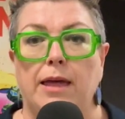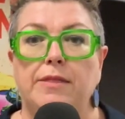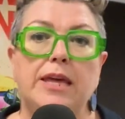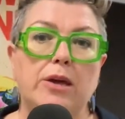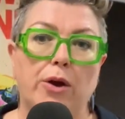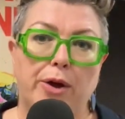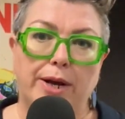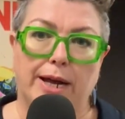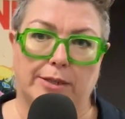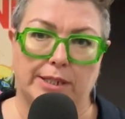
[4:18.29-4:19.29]
The
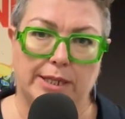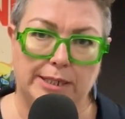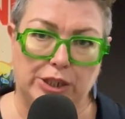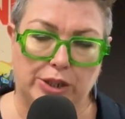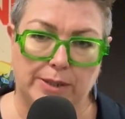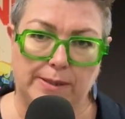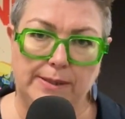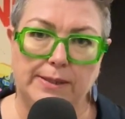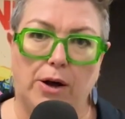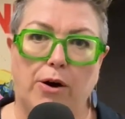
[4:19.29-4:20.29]
earn-out
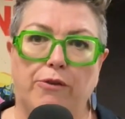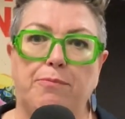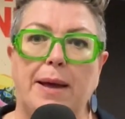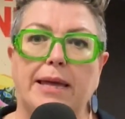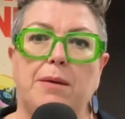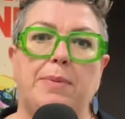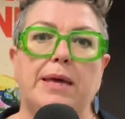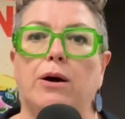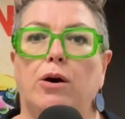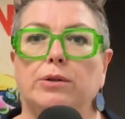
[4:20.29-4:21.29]
conditions of Maggie
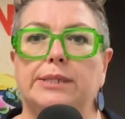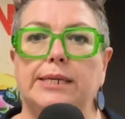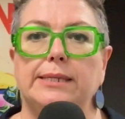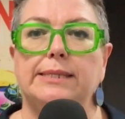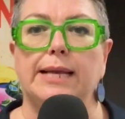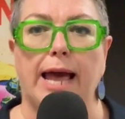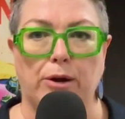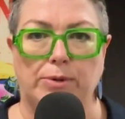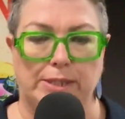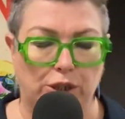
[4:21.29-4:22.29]
Beer Holdings'
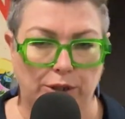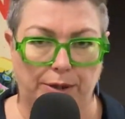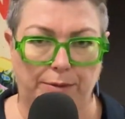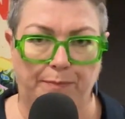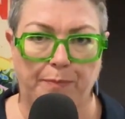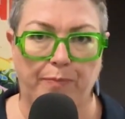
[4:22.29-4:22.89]
acquisition